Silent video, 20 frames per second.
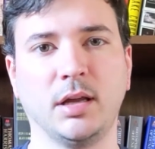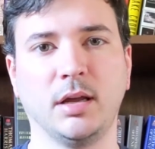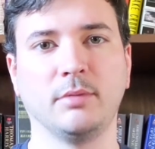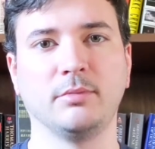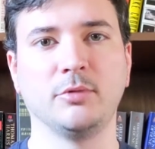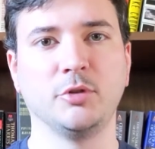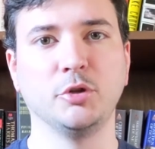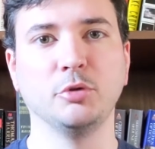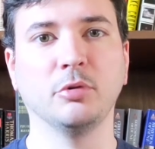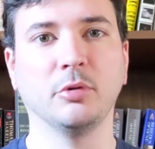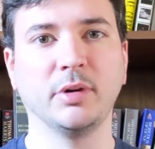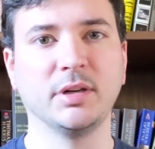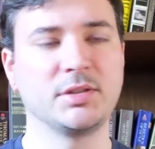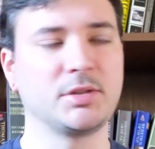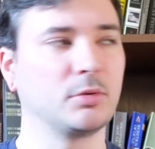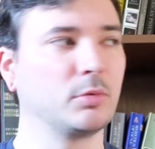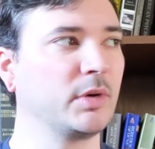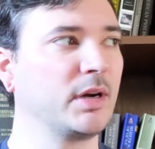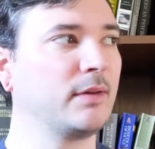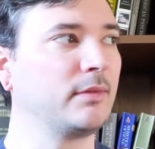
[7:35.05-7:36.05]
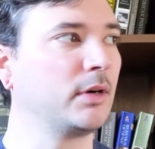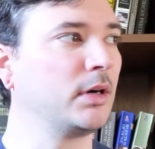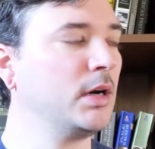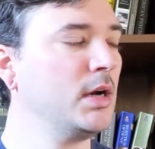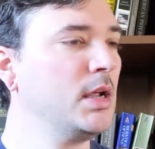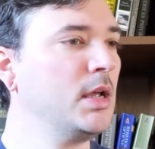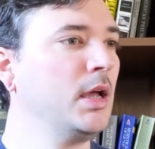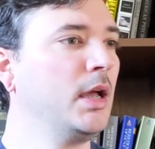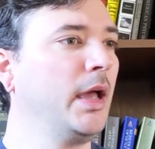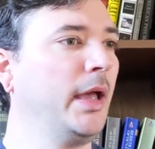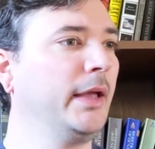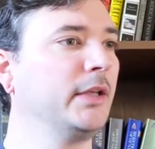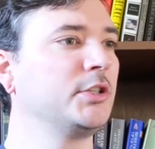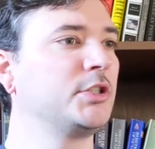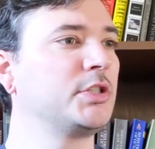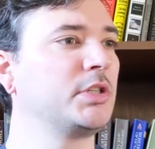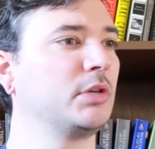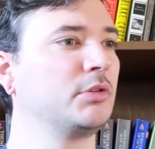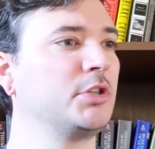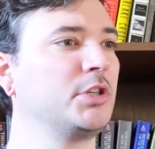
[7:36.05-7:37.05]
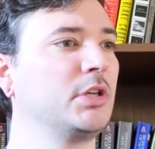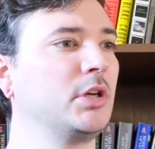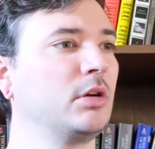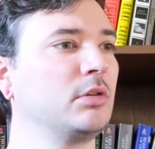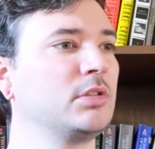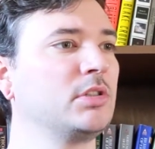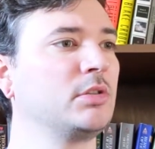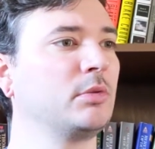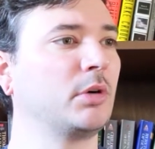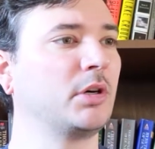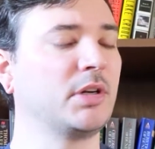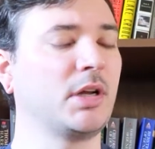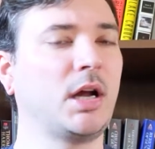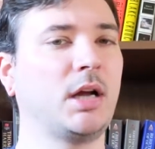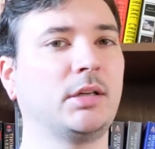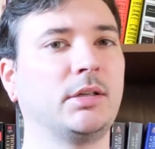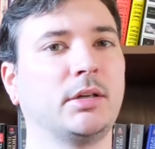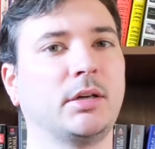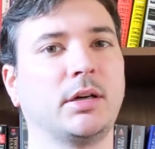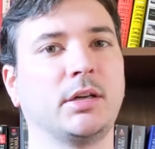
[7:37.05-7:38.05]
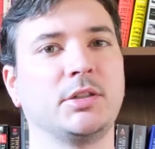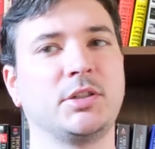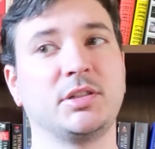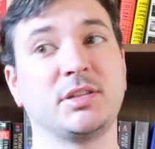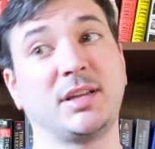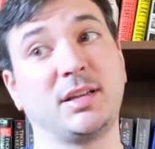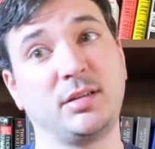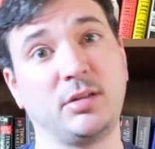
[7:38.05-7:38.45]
uterus or whatever, and so she goes to her doctor and she's like,